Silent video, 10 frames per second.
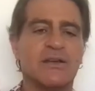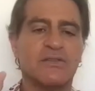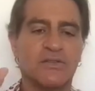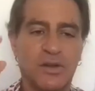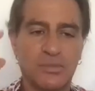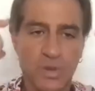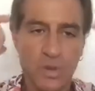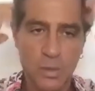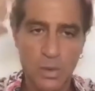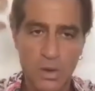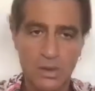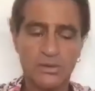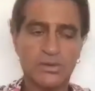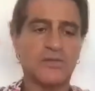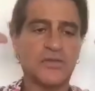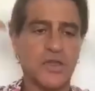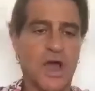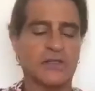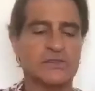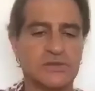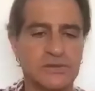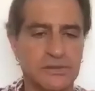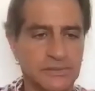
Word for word: from the world of thoughts.